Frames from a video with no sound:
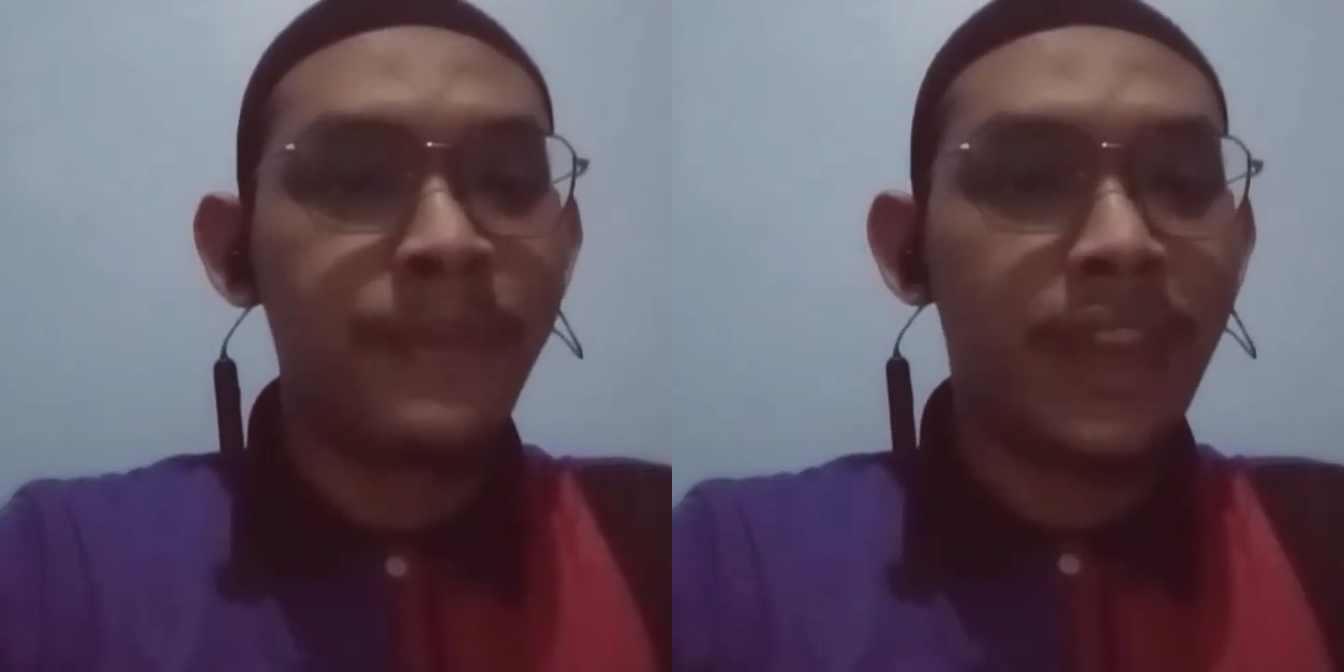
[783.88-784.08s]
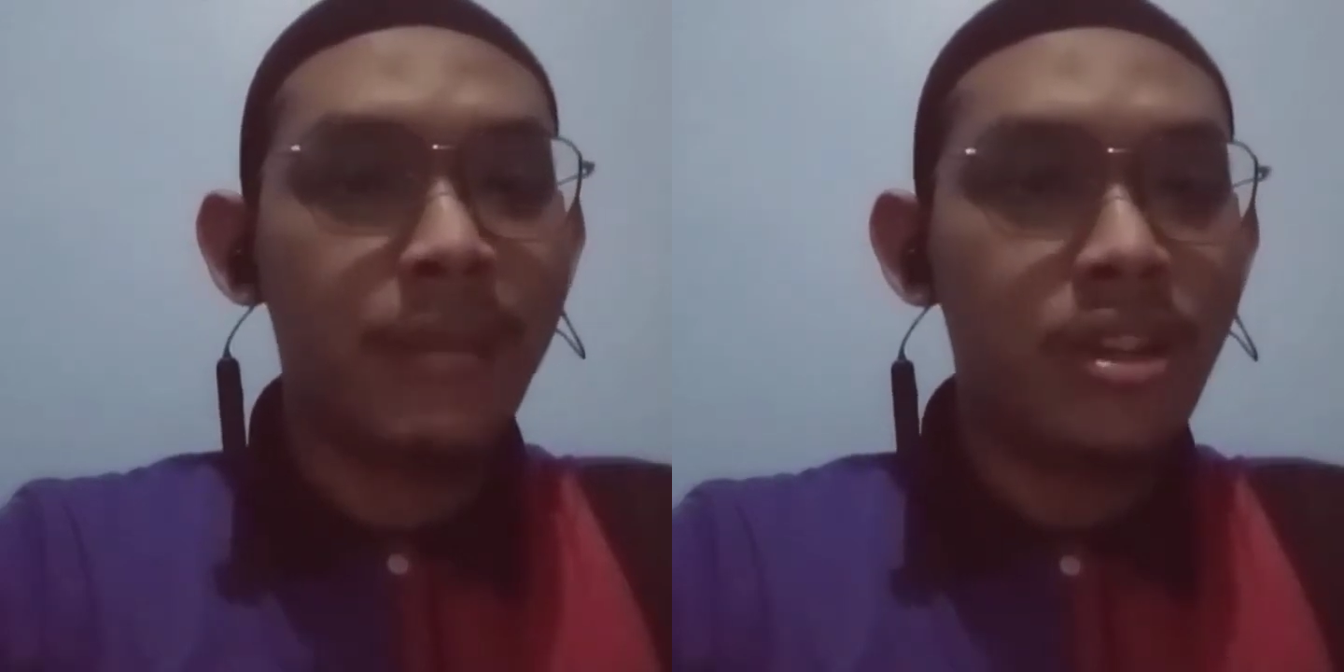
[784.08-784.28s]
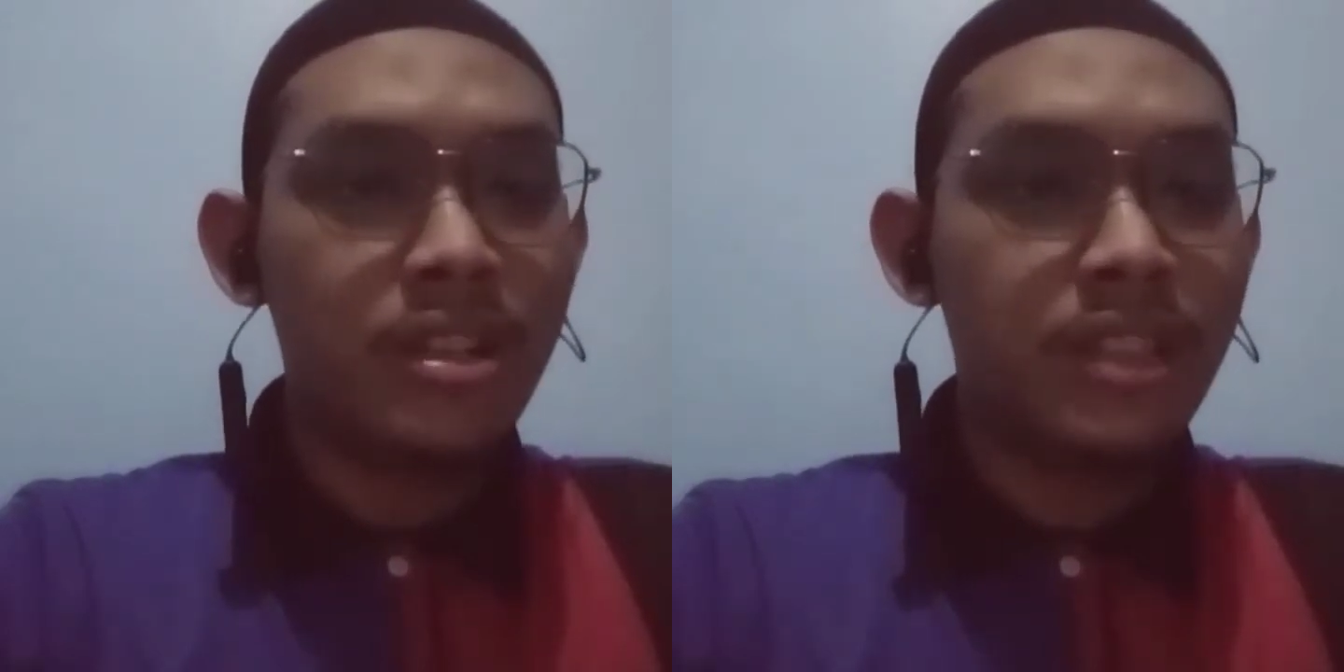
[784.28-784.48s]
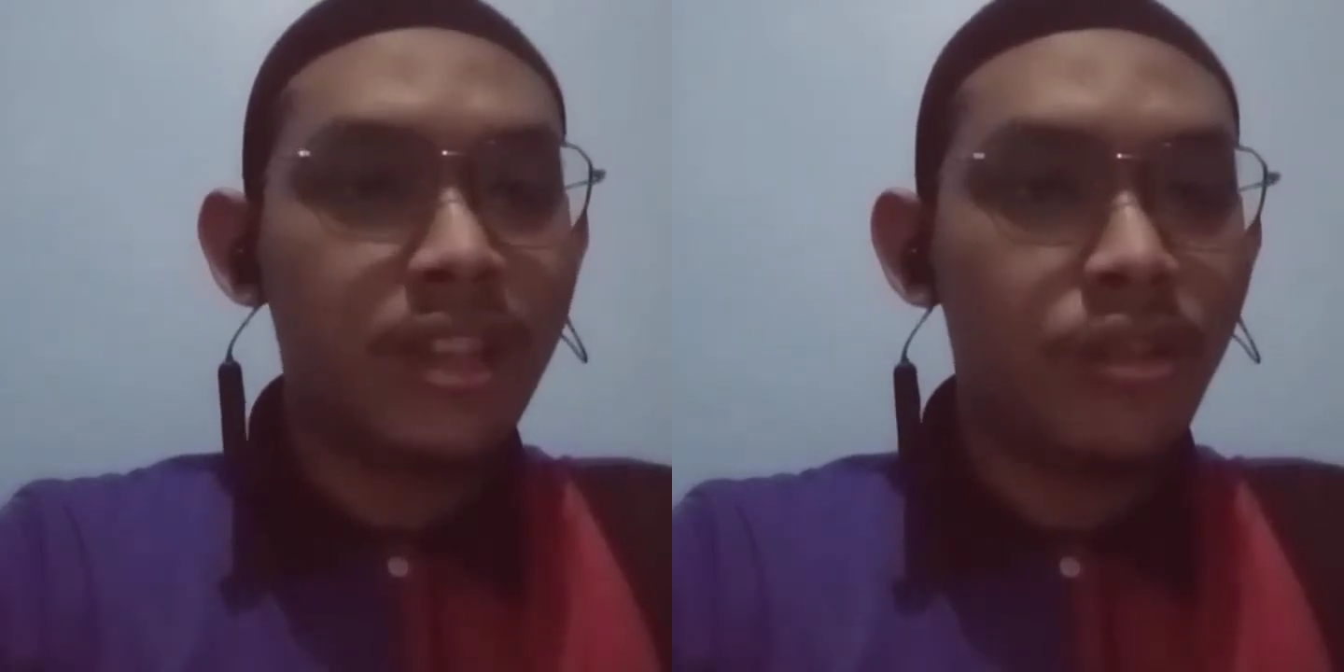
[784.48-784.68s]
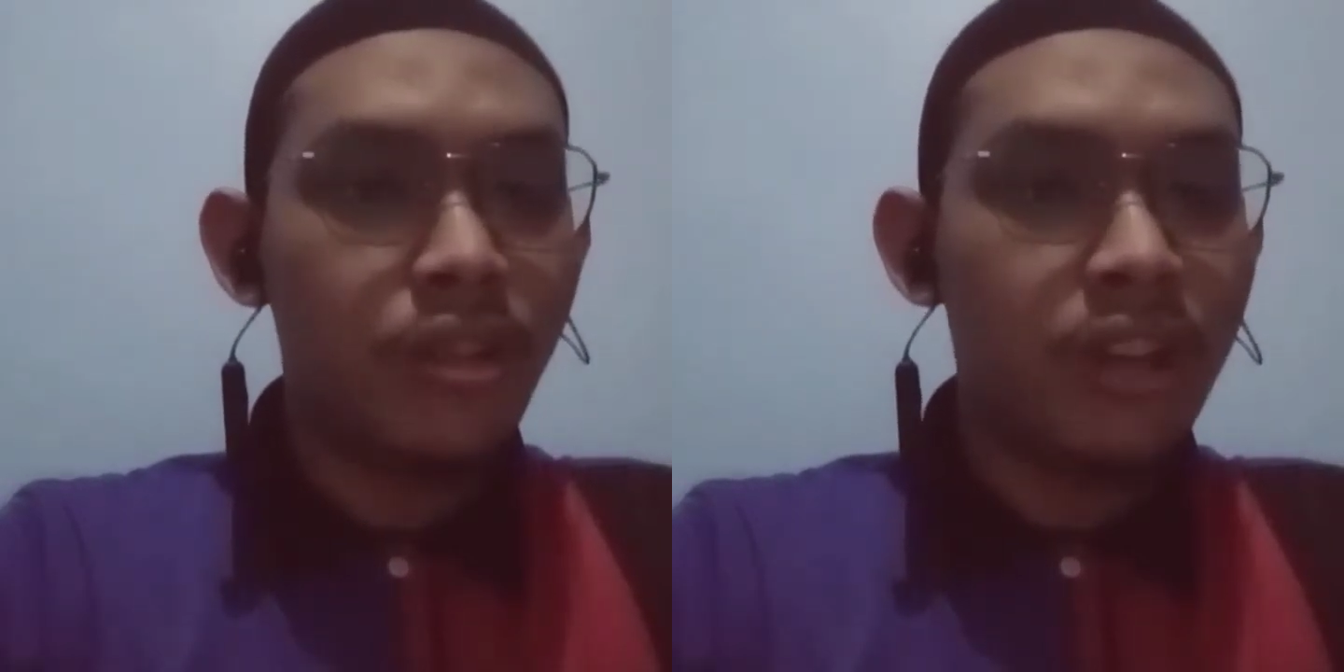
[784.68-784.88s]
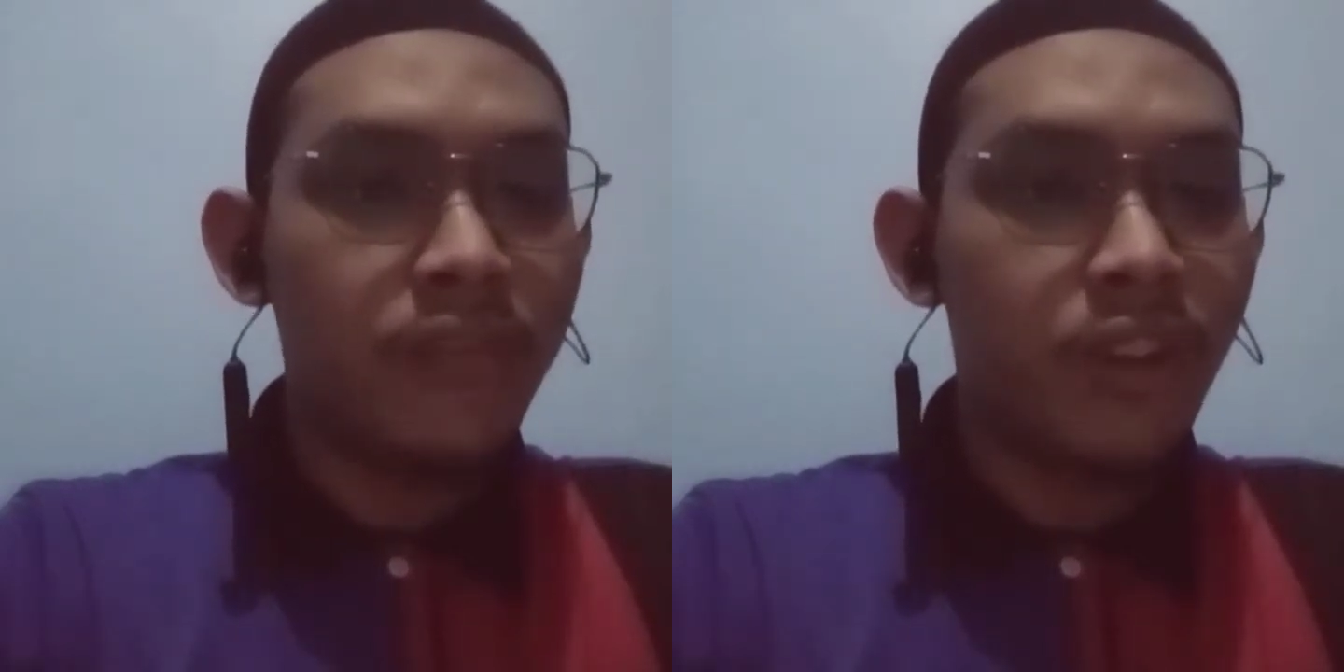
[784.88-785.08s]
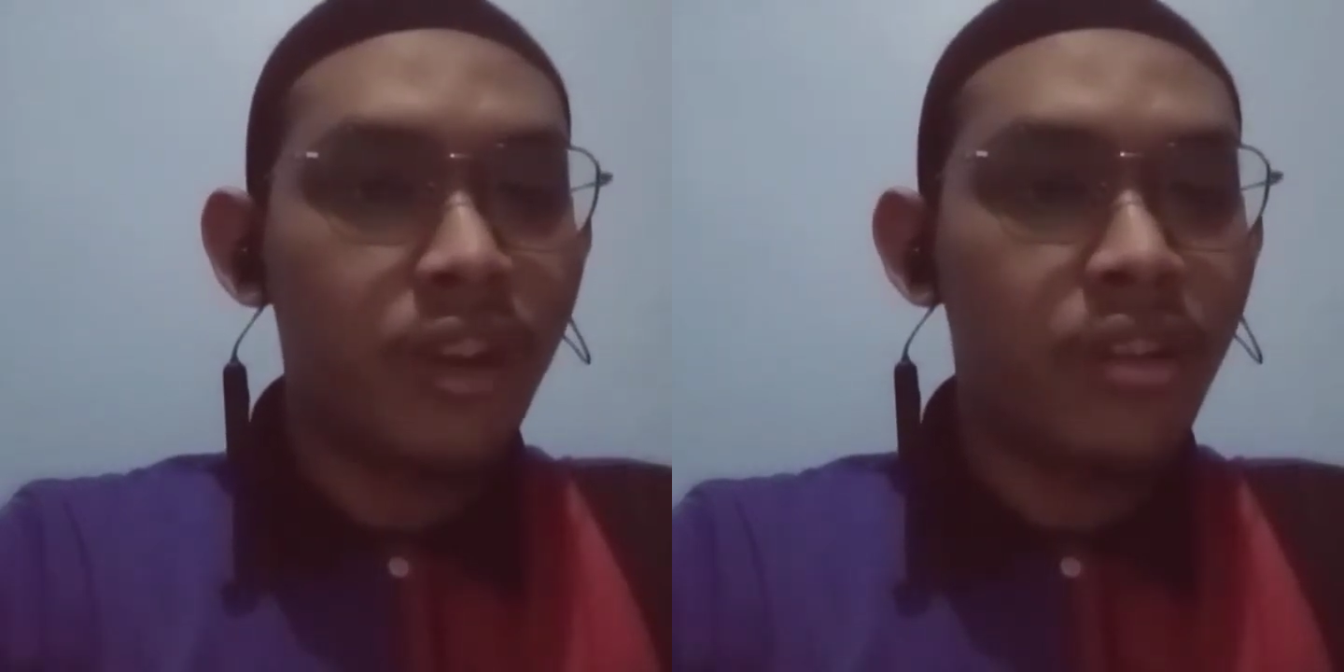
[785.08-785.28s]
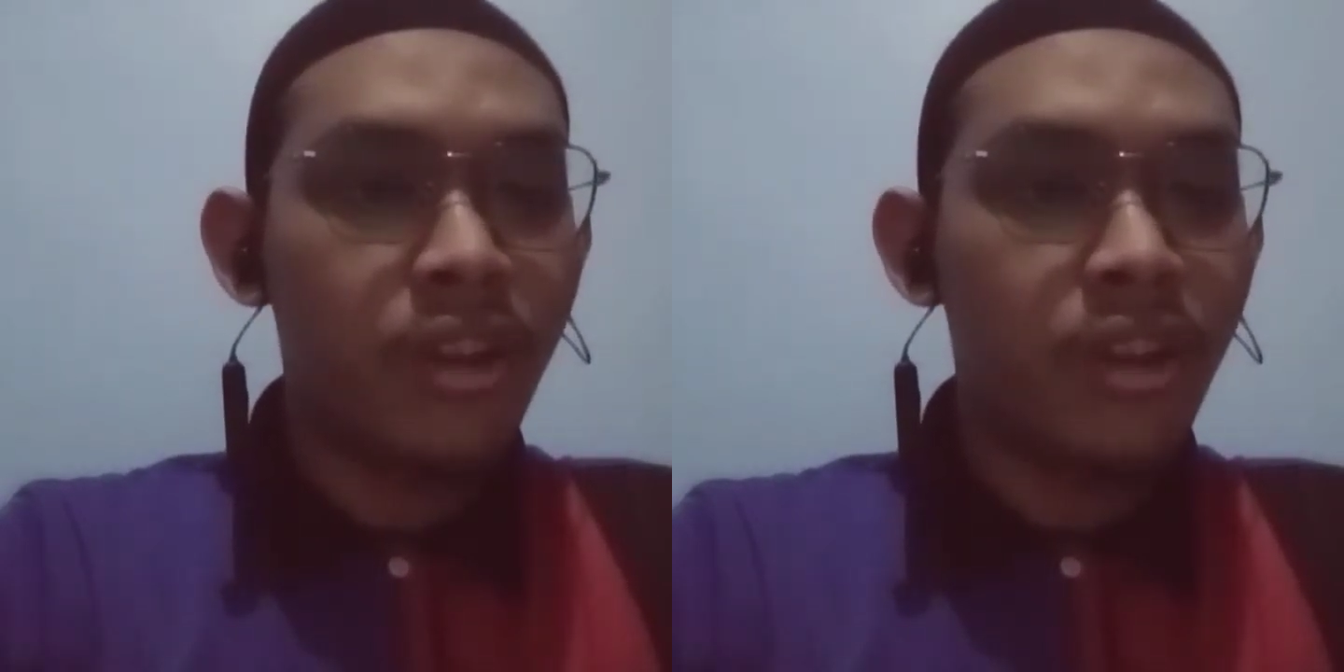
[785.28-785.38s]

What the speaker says: Emollient include olive oil,